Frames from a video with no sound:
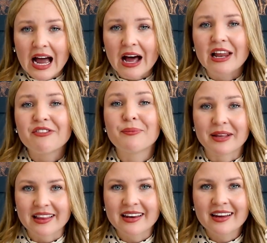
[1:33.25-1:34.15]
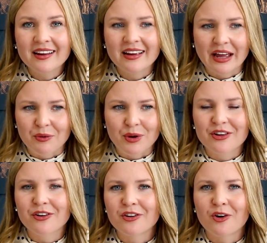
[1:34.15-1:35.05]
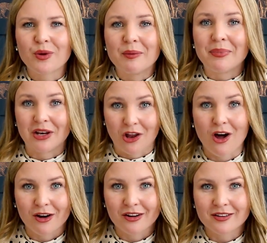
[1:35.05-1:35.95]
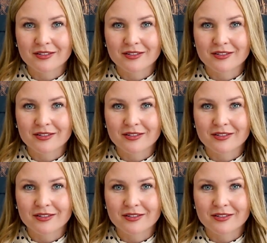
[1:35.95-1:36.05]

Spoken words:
our lovability and whether or not we belong.